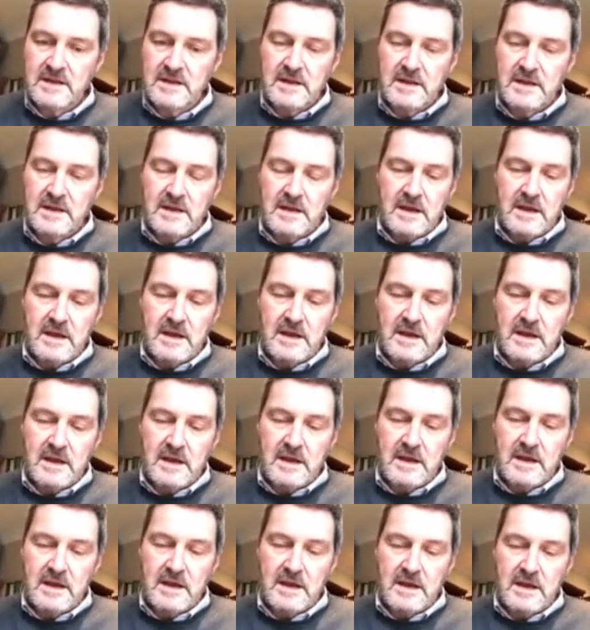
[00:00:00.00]
to
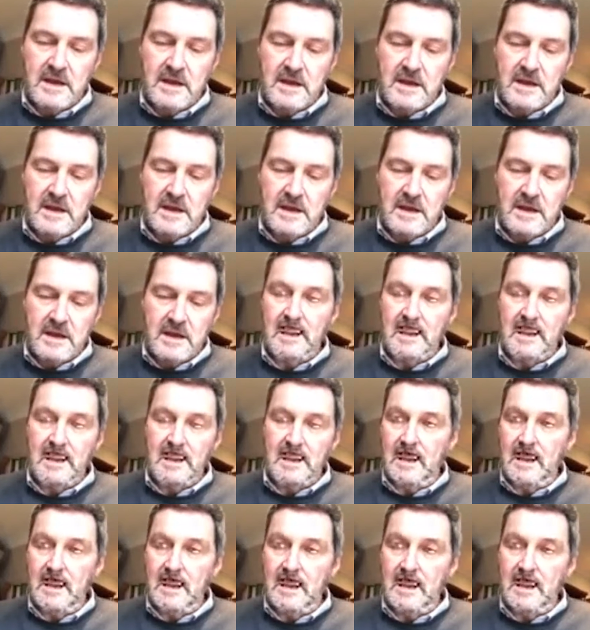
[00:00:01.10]
be their own advocates
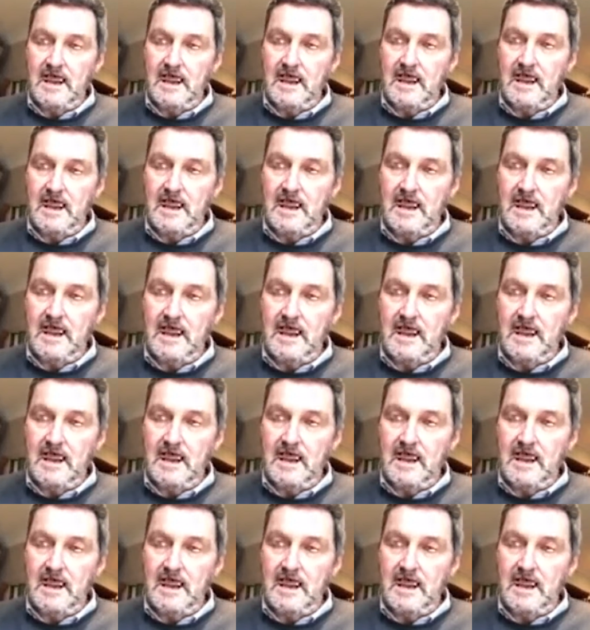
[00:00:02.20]
and to